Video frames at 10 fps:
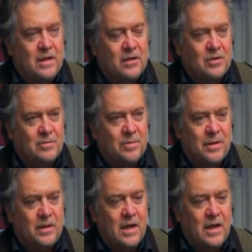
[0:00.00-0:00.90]
It should
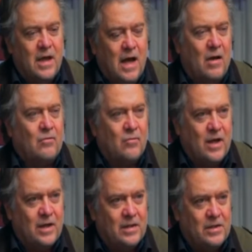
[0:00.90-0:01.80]
be
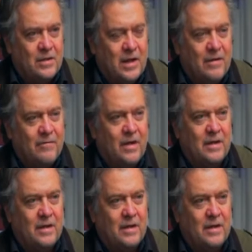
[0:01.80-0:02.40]
outraged that they've